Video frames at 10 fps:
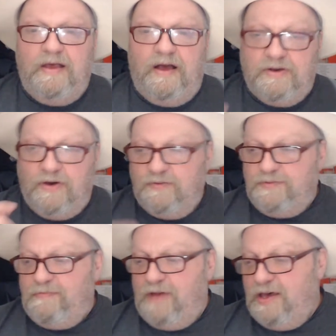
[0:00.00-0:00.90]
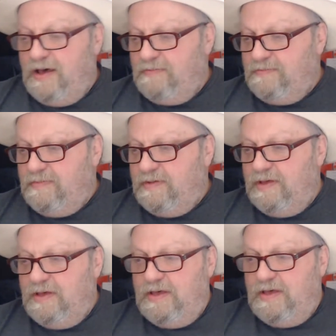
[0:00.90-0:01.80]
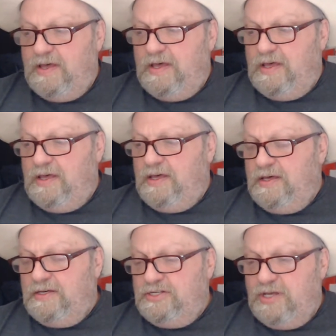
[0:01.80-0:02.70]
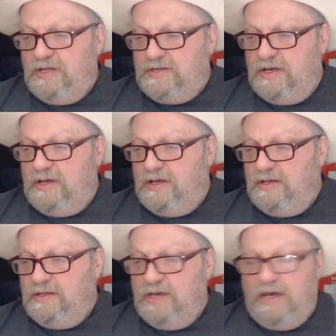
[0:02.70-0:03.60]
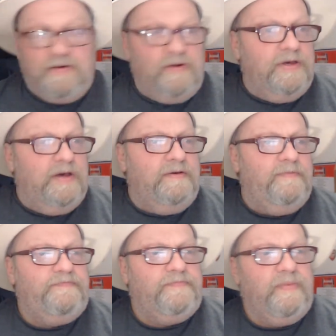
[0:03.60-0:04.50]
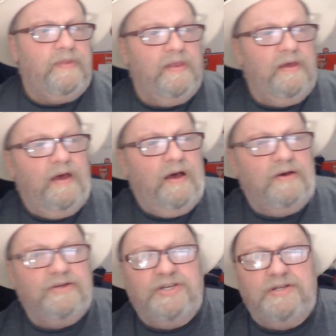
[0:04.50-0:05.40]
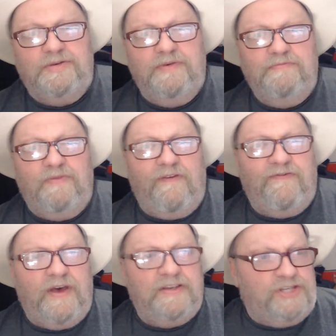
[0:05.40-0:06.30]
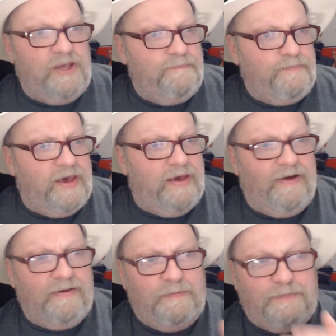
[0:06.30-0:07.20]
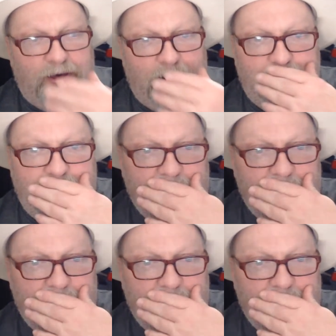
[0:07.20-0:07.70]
I called my mate up. He said, yeah, I got you. I said to him, you fancy a beer at the pub?